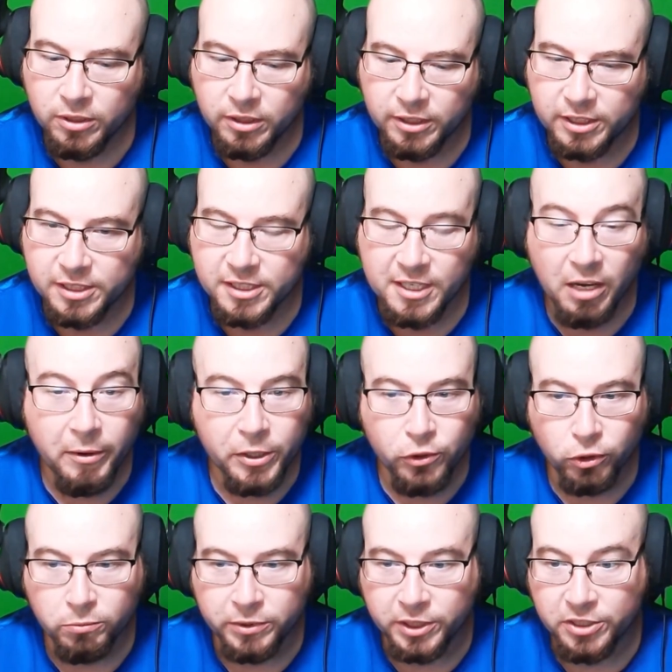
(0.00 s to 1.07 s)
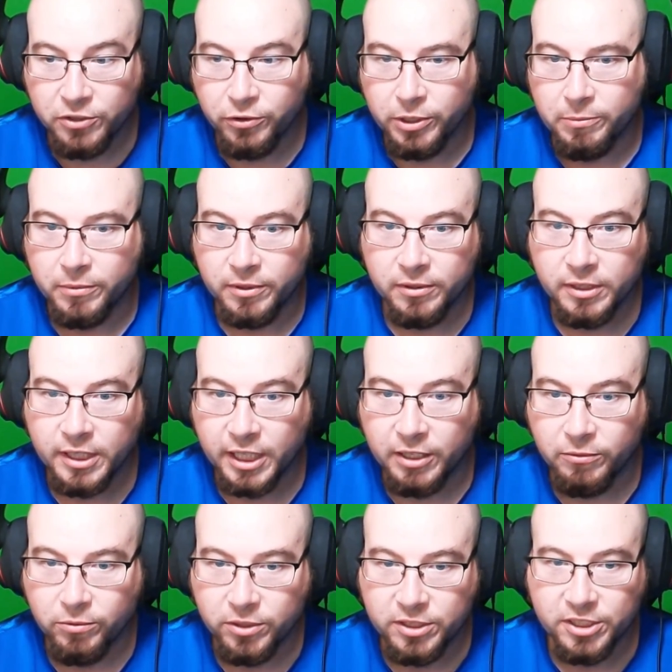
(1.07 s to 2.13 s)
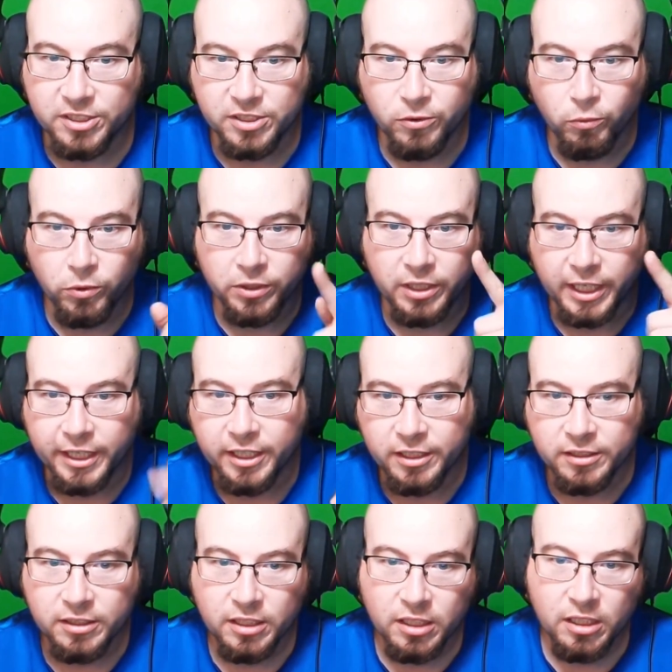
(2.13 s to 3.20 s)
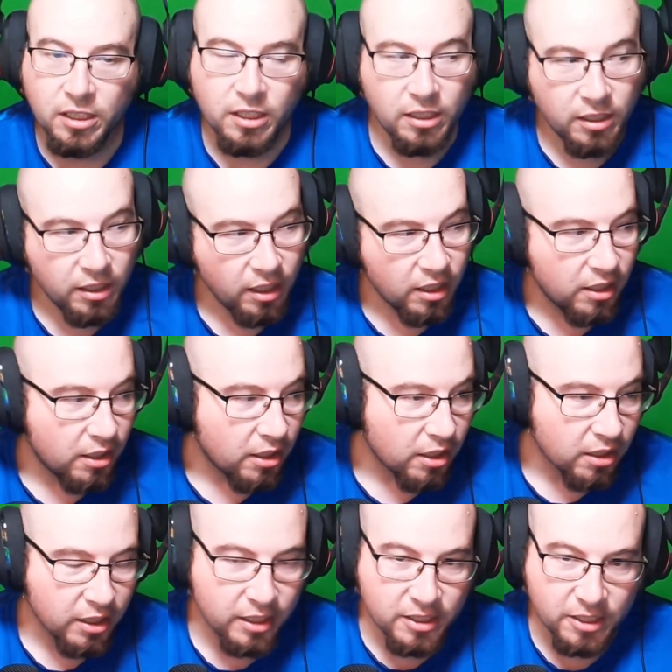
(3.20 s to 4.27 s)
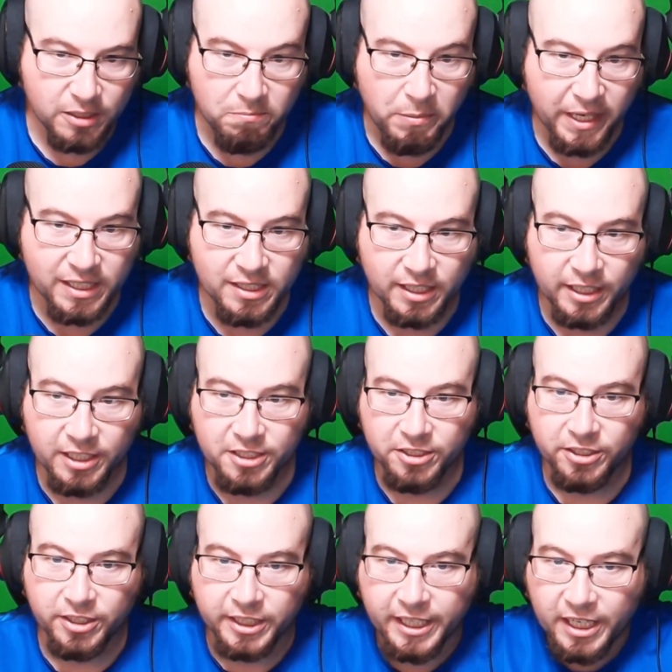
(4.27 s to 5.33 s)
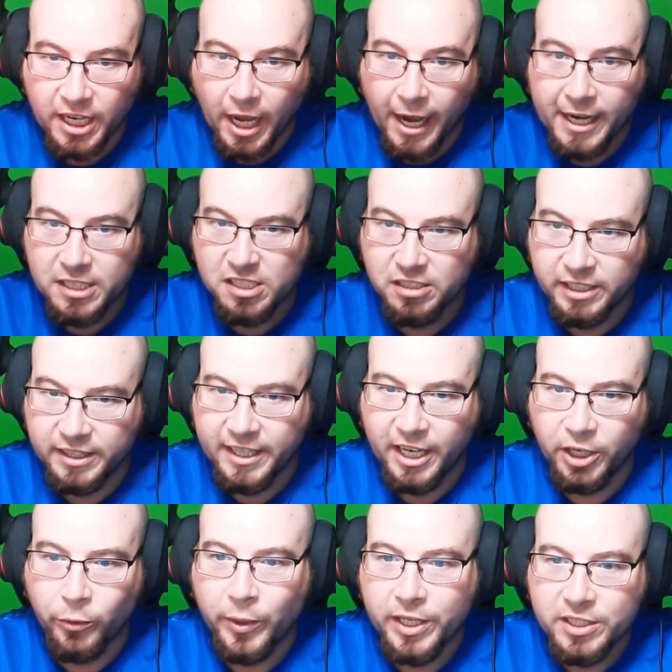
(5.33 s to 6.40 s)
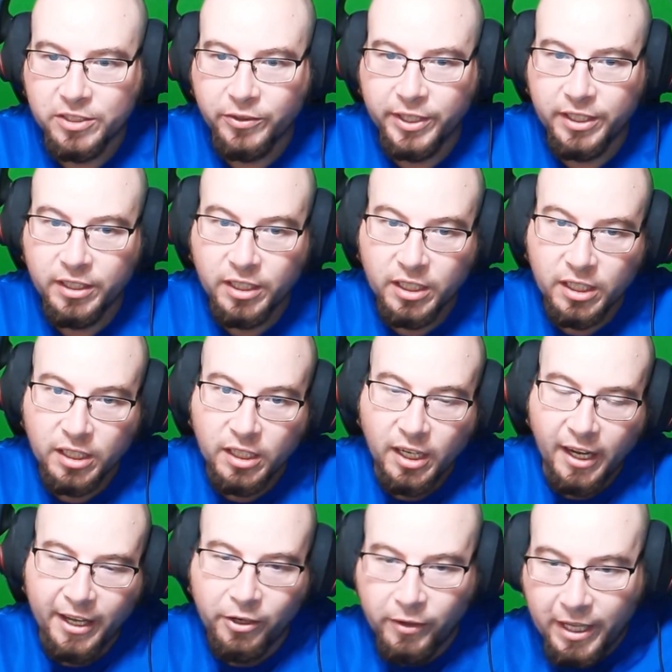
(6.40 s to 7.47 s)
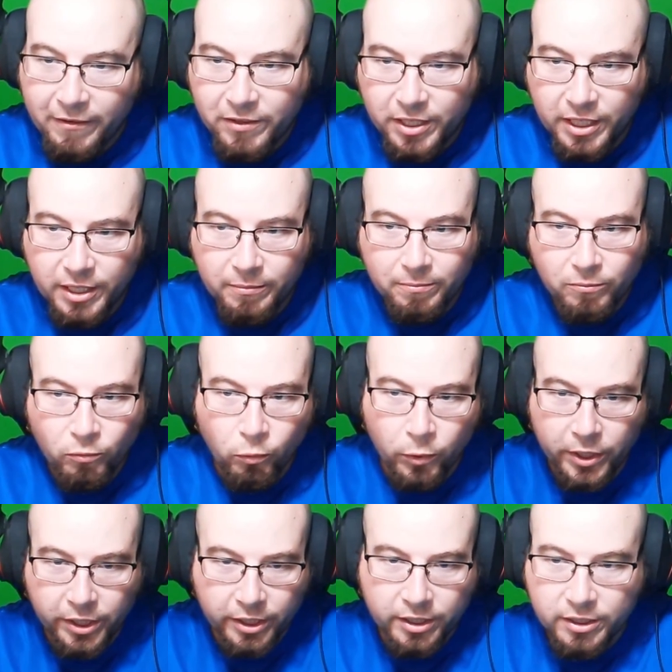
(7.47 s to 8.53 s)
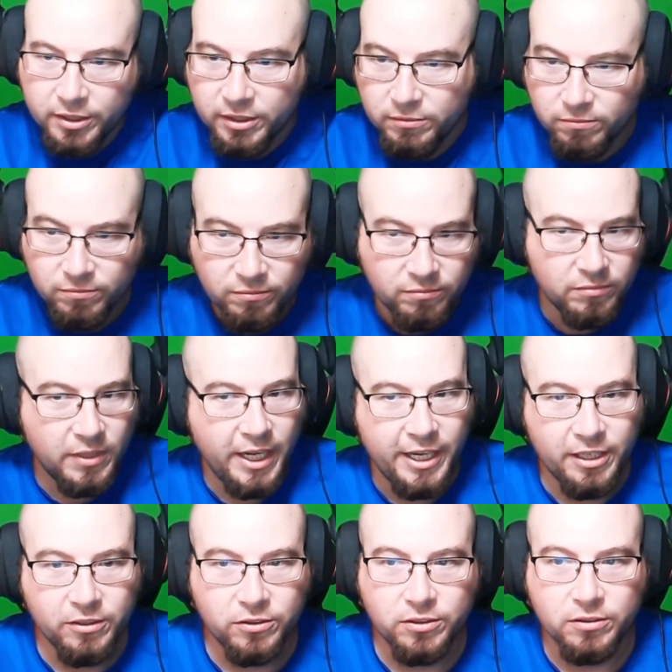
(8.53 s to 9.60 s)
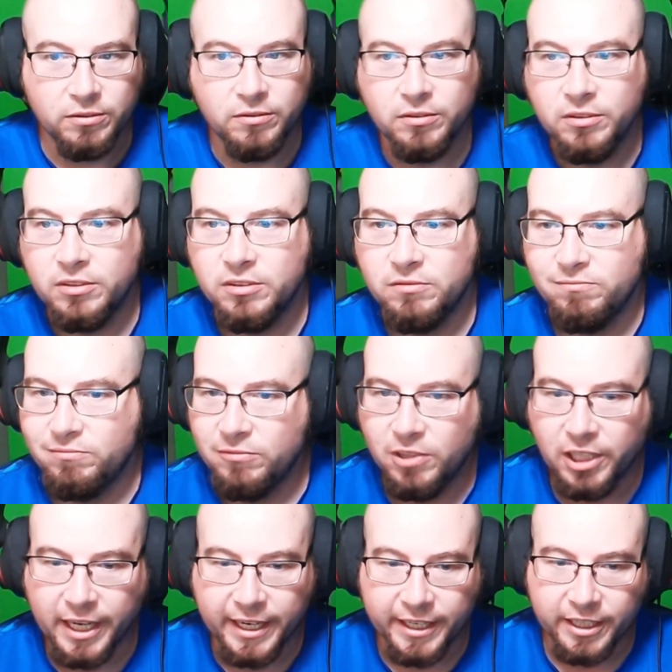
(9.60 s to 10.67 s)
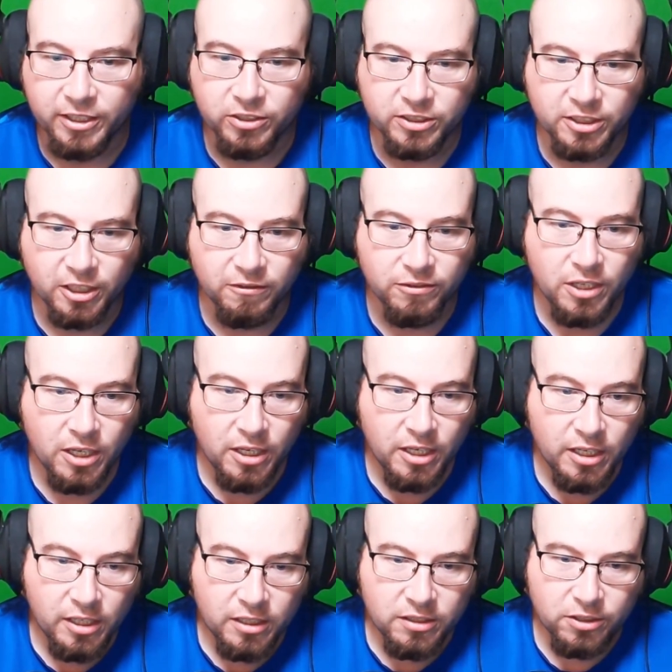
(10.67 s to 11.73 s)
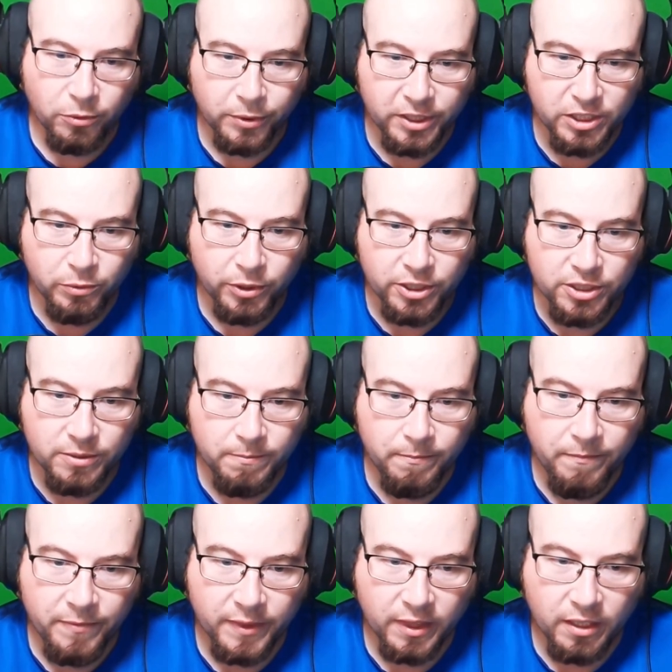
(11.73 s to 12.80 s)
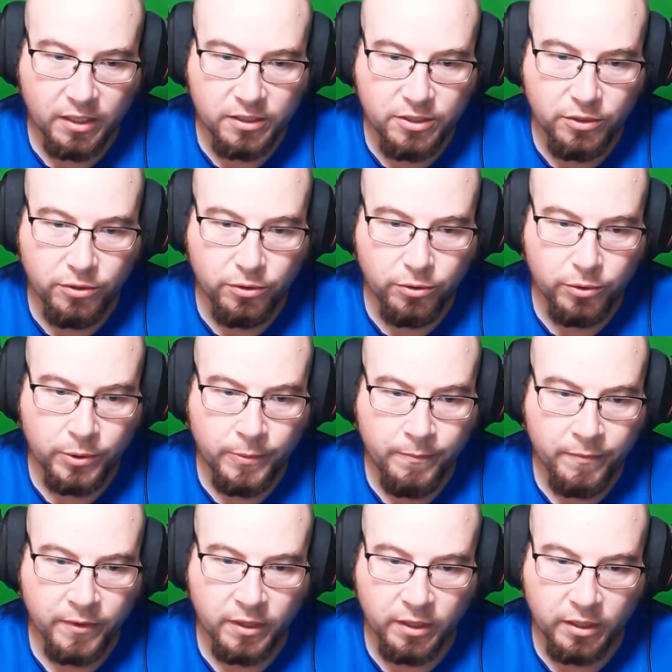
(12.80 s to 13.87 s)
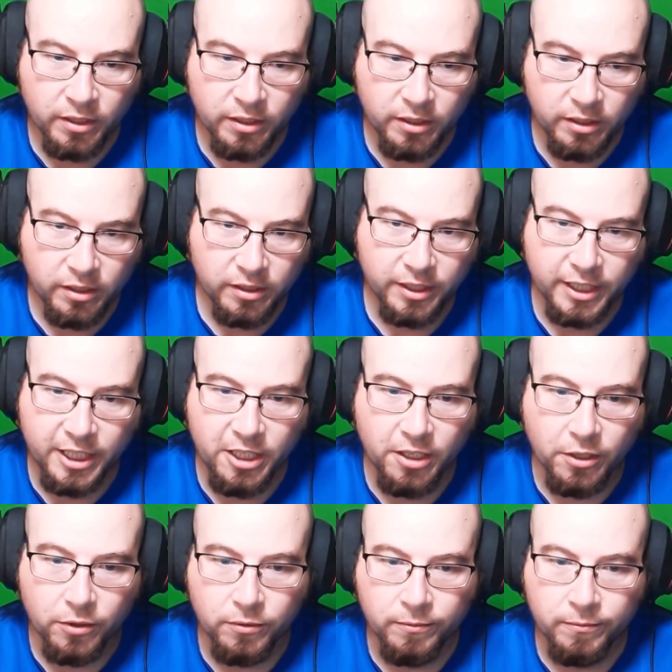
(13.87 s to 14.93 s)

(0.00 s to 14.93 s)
this is how I normally stream, okay, with just the one light on. It just makes it easier to kind of isolate that green screen. I don't have any weird angle lighting or stuff. So we're gonna switch to the Kiyo,